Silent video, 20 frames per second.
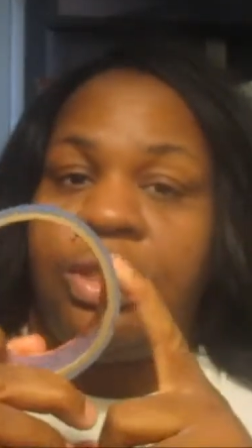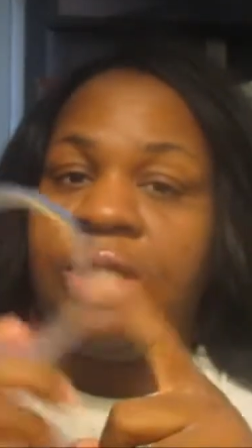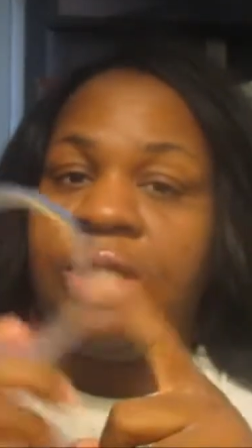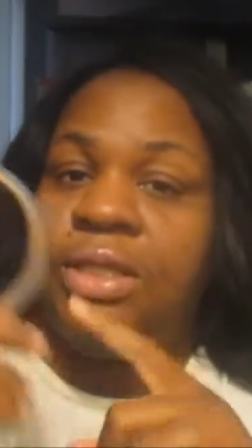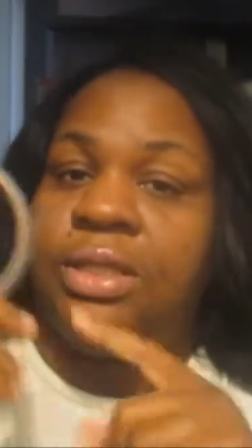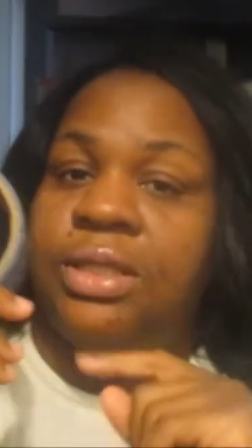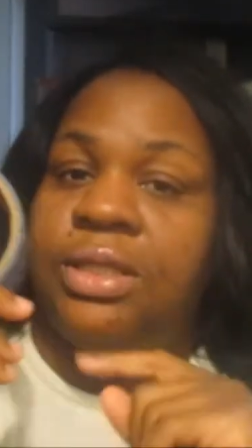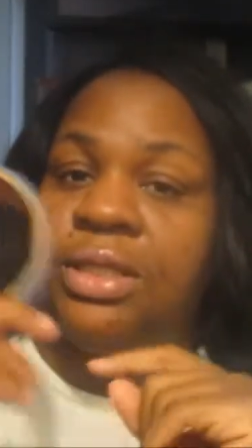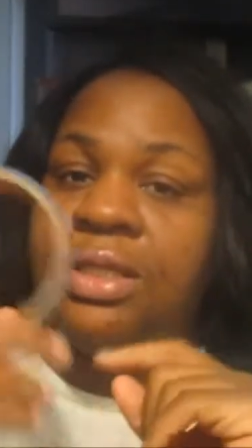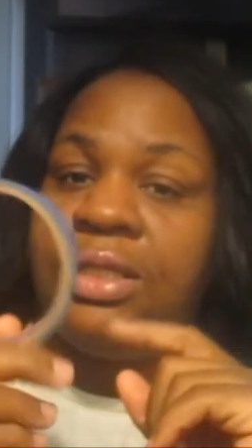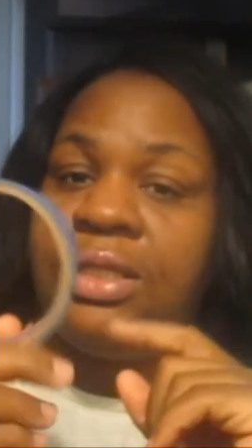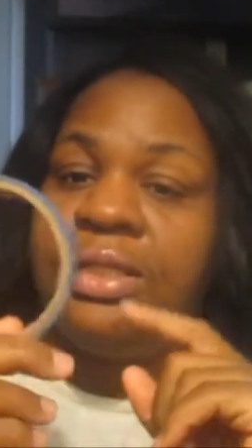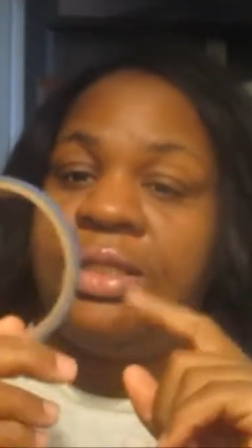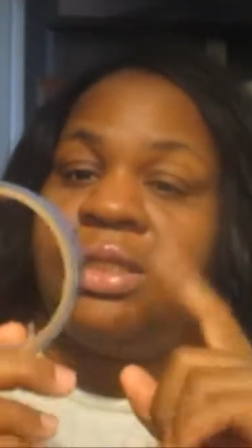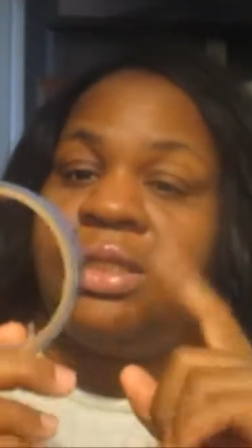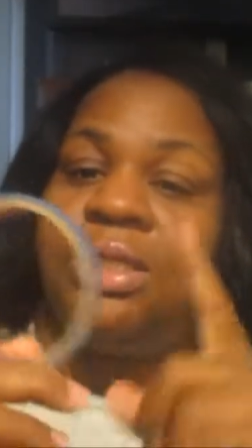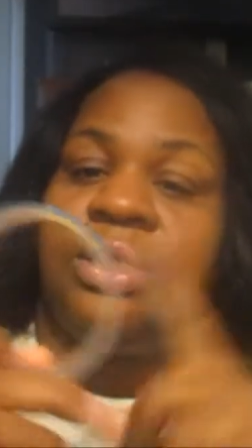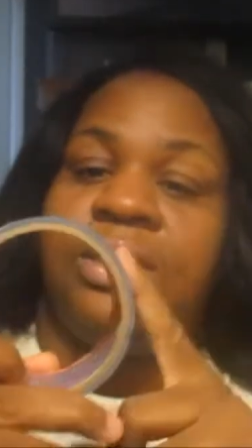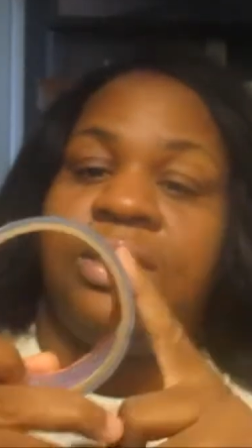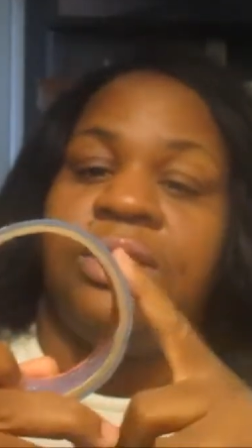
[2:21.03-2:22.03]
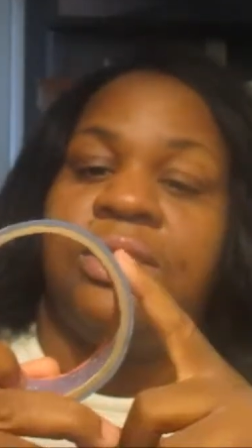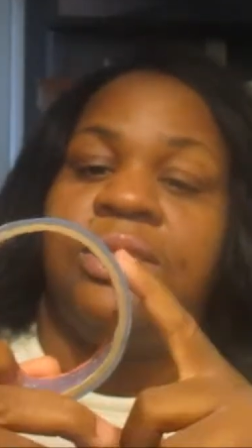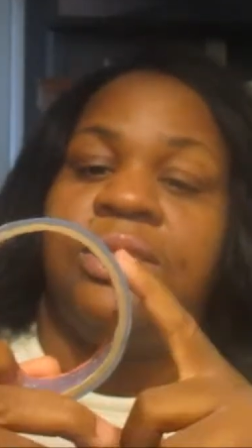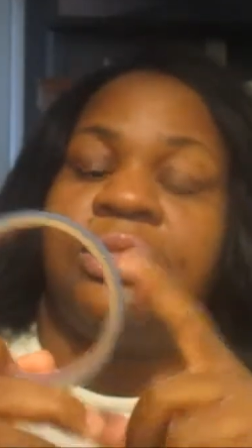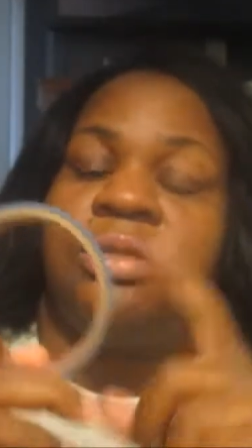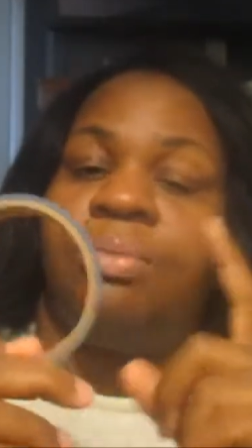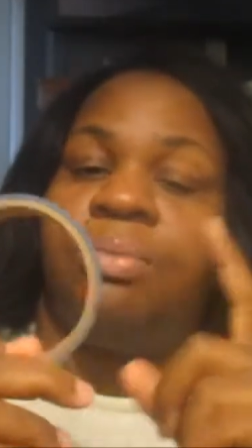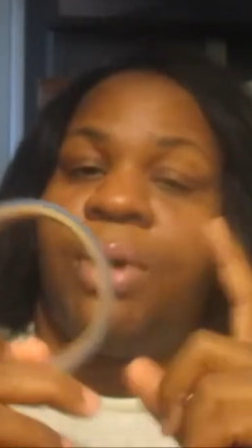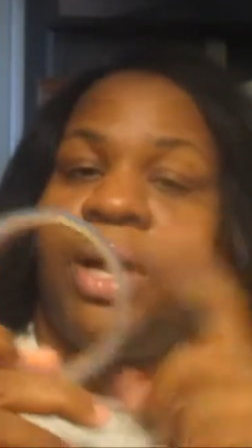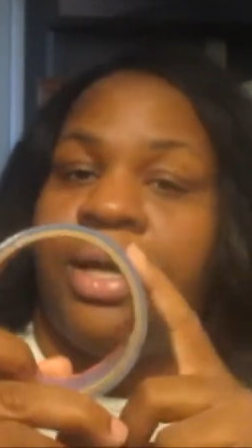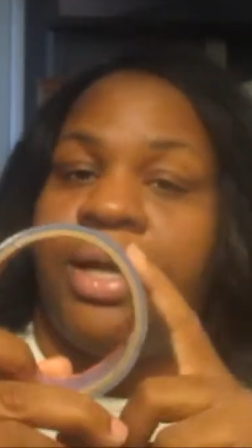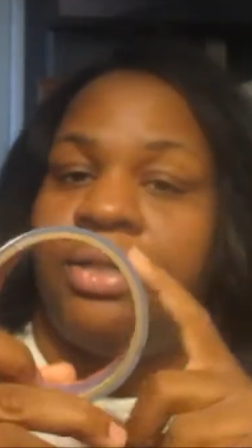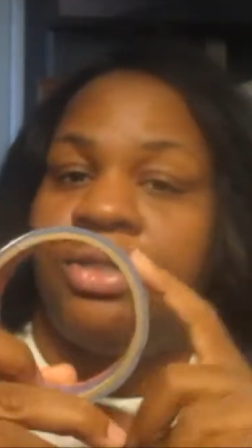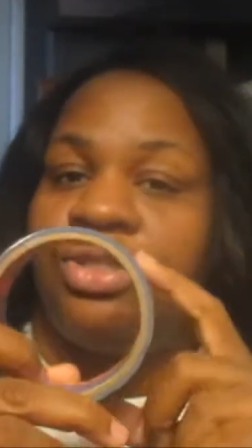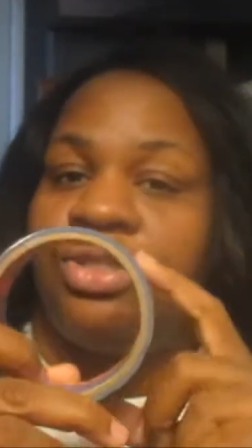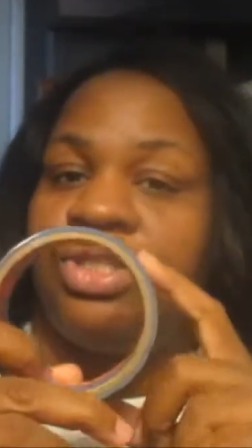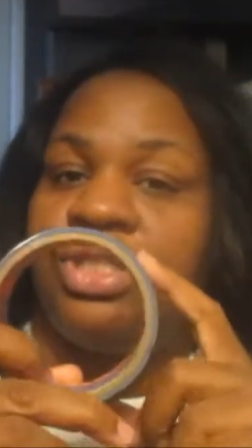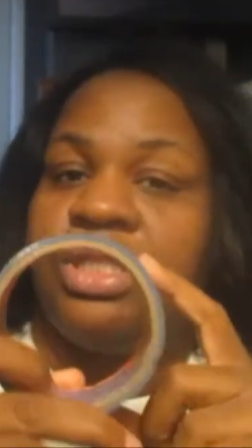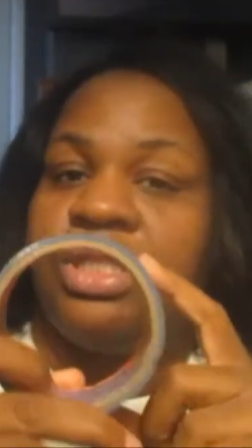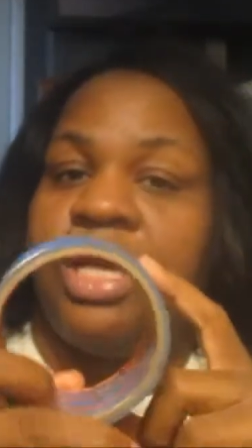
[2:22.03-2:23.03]
and this is the
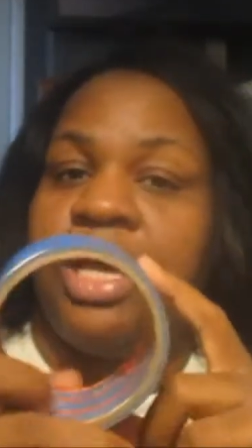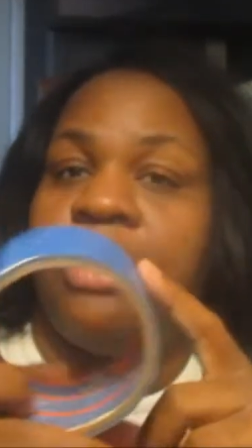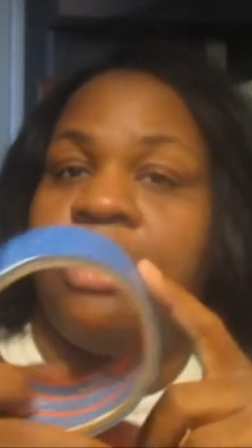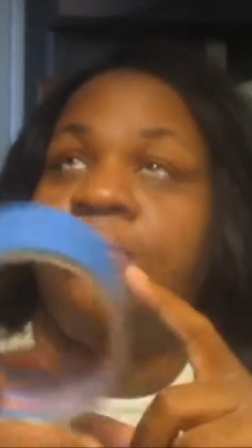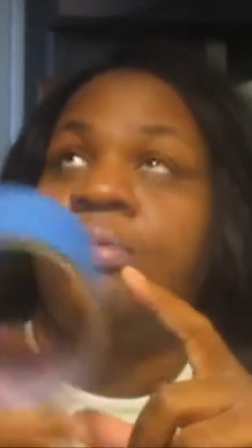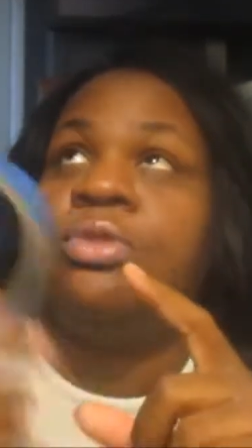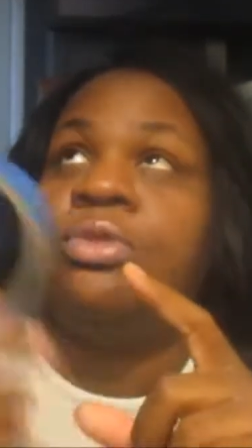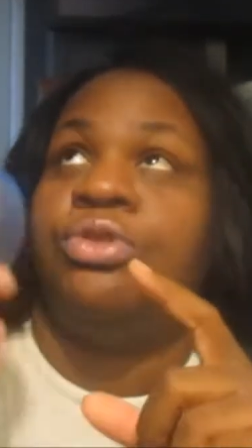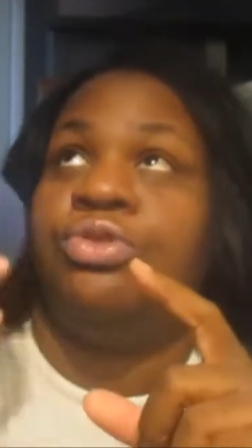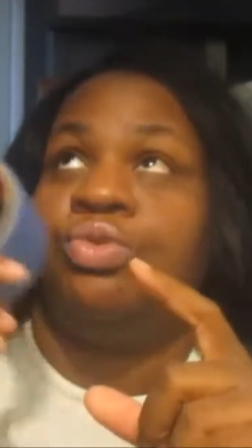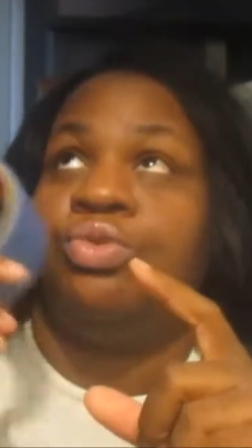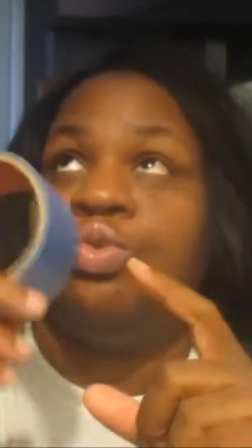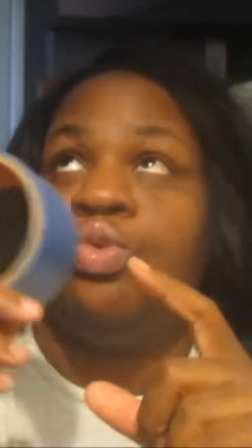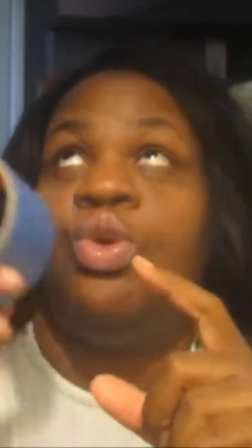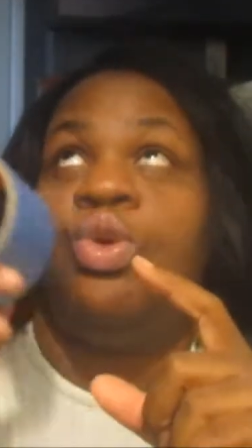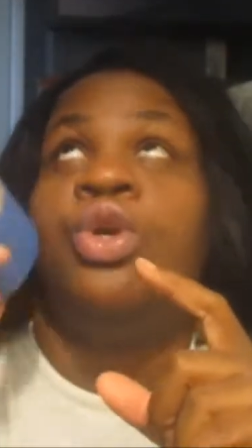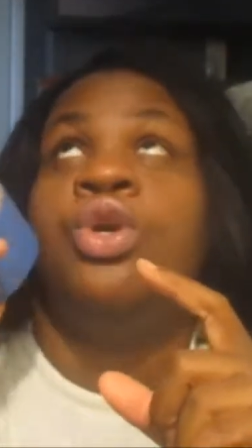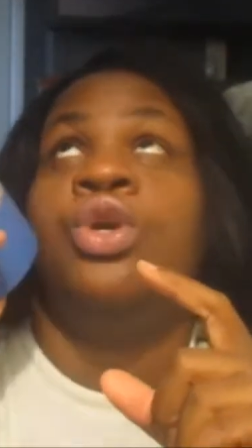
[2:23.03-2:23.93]
painter's tape to